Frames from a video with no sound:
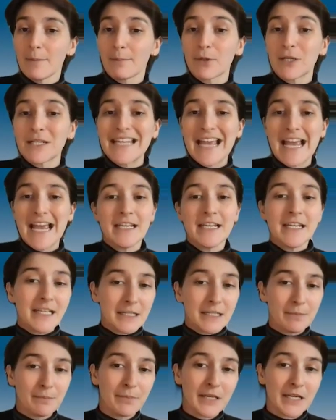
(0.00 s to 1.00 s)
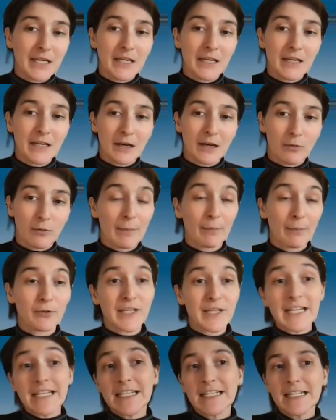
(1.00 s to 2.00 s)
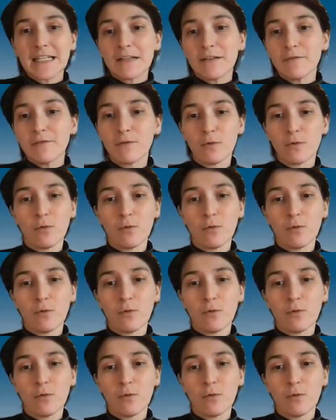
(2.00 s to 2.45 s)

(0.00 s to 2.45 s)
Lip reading: pretending to be a representative